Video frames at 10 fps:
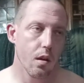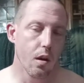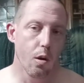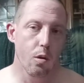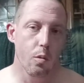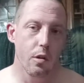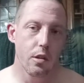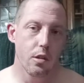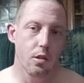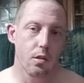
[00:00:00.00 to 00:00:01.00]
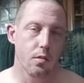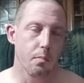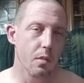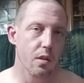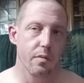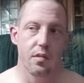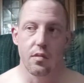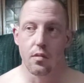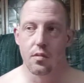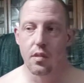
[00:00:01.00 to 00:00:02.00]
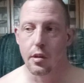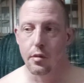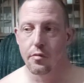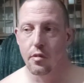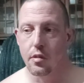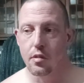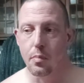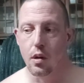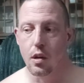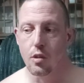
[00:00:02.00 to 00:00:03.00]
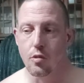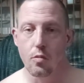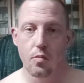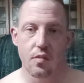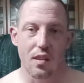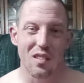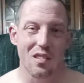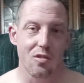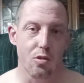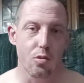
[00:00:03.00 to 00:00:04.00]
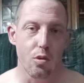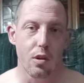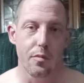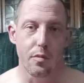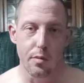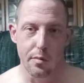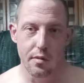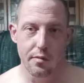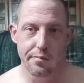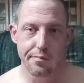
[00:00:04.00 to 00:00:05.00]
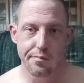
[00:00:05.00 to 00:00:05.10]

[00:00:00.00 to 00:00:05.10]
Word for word: And the only way you can manifest in yourself is by doing things you love doing.